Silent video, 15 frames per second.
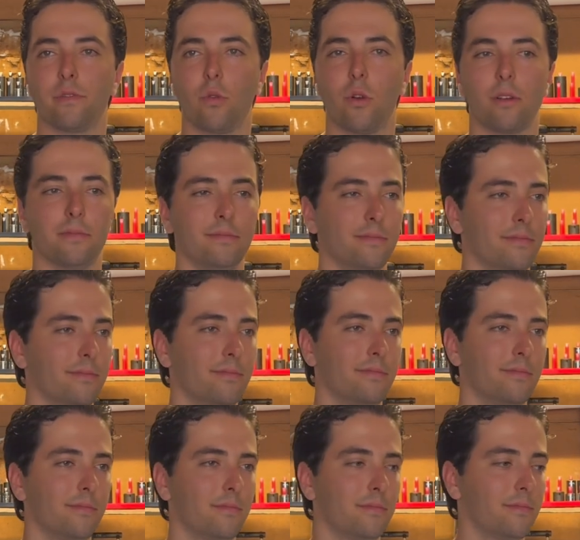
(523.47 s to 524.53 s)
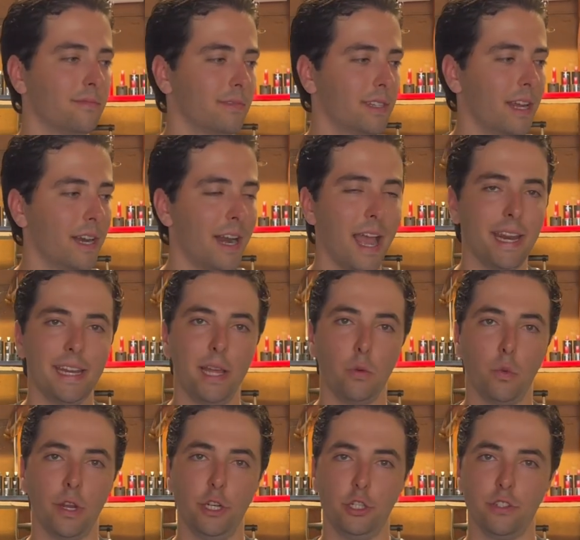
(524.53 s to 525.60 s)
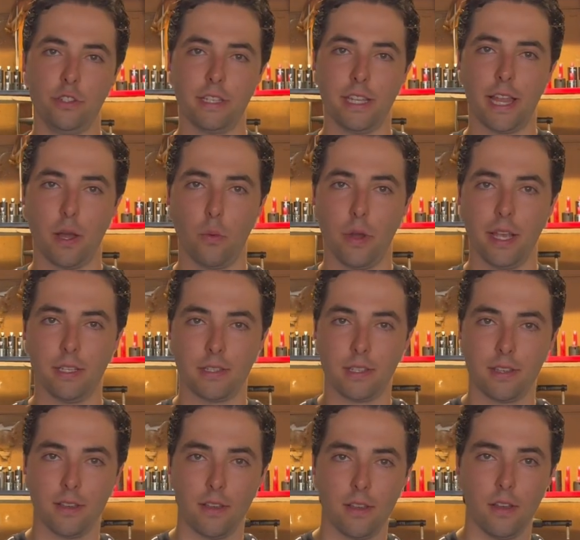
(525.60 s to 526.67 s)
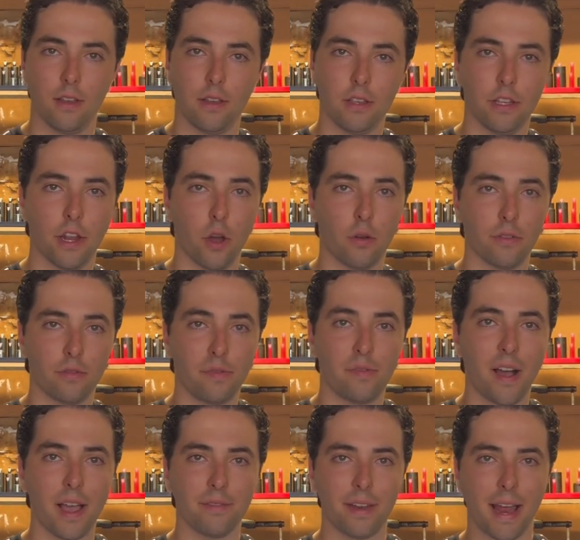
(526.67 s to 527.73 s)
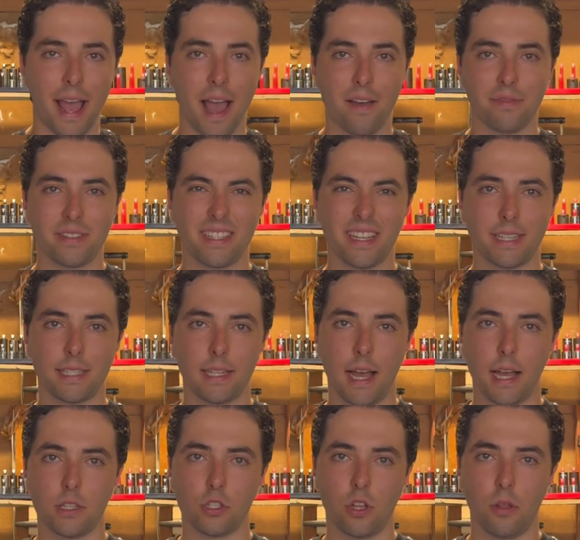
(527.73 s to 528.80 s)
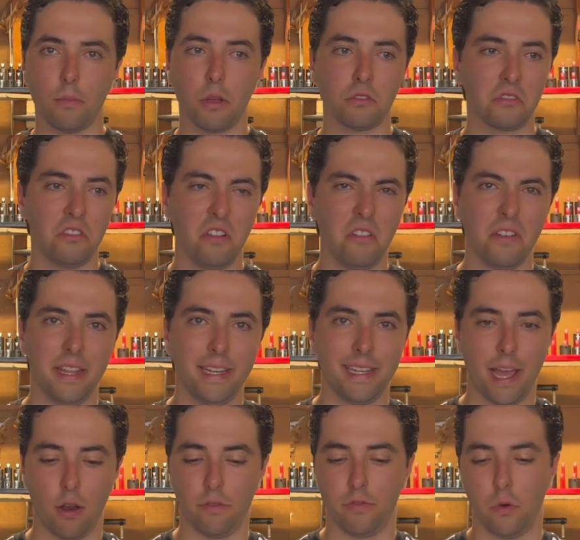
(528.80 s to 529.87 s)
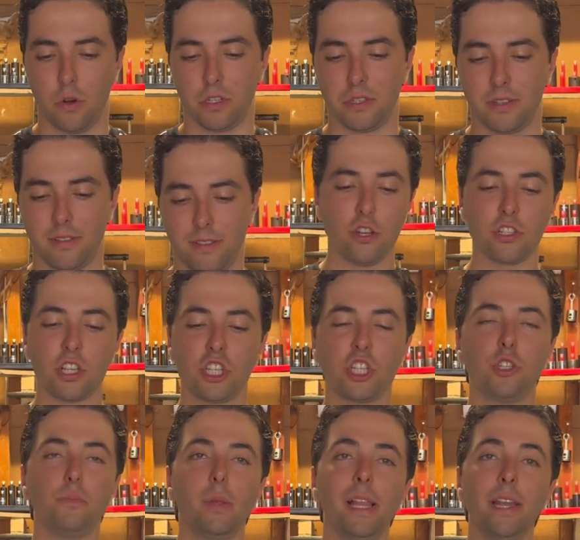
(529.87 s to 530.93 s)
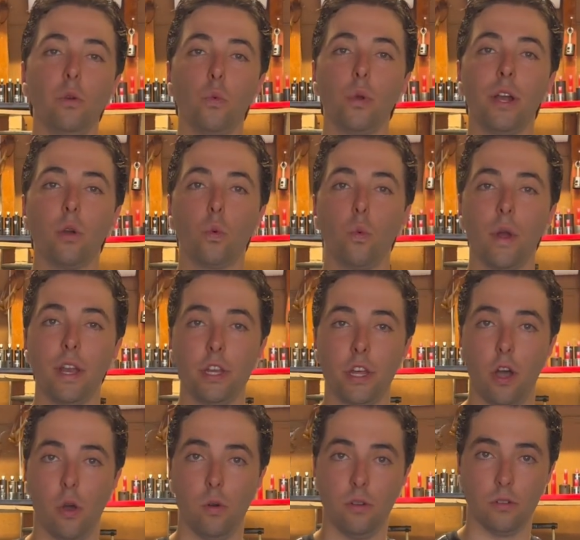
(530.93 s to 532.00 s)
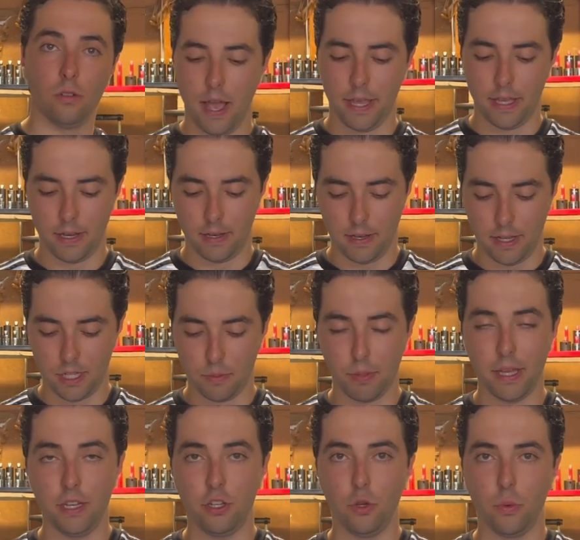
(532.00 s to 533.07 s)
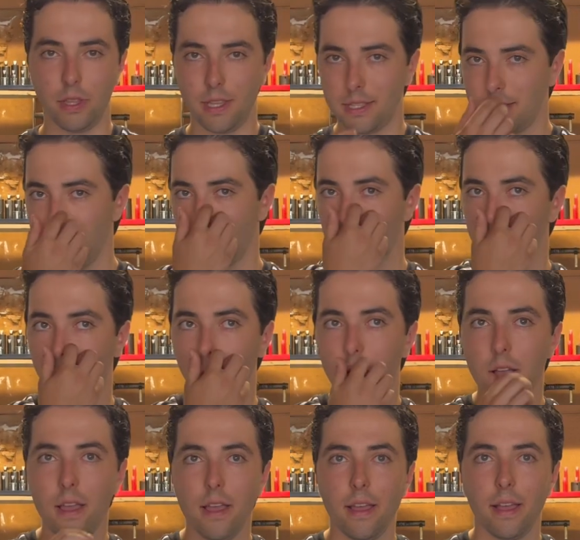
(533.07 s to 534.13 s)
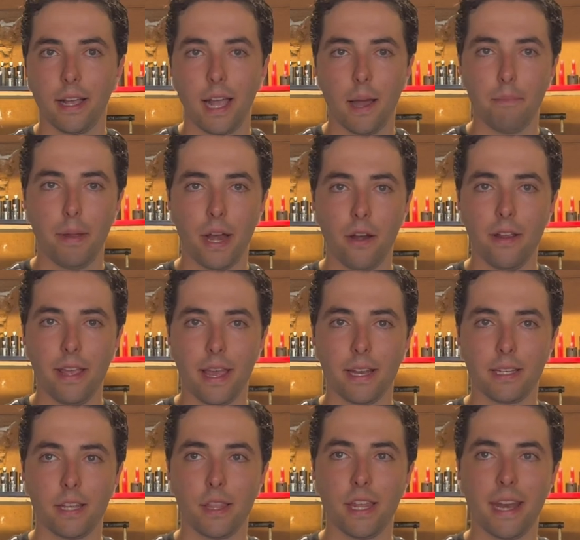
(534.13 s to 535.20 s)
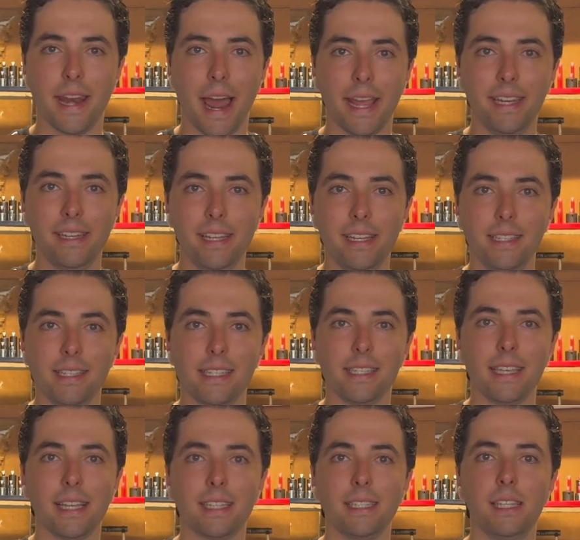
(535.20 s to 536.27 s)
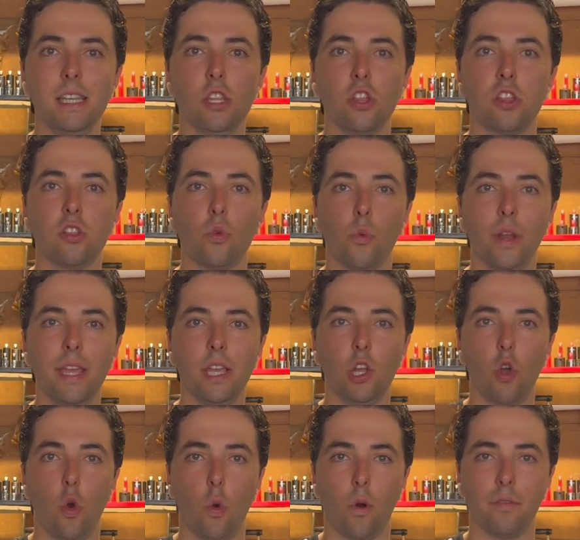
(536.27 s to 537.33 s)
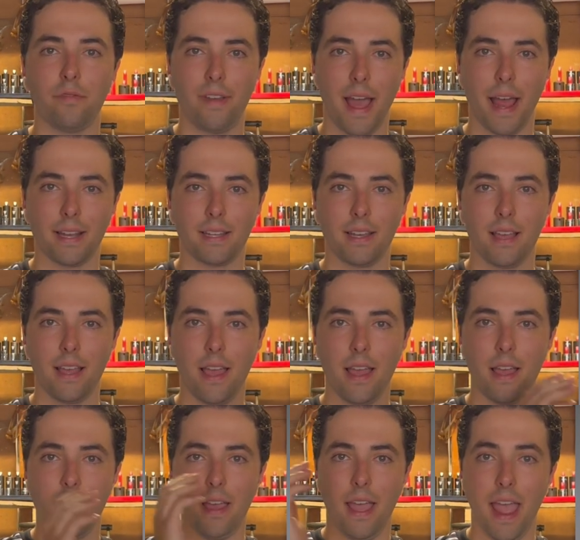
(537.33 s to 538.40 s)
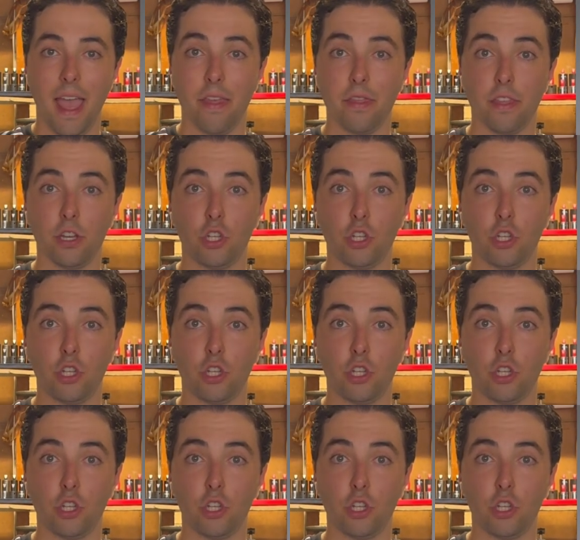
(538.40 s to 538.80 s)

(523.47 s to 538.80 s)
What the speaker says: for? Got a 98 Regency that weighs 5.5, 6 tons almost. You don't need downforce. There's a split rear window. I can explain to you what this is. So comparing it to the 1963 Corvette and the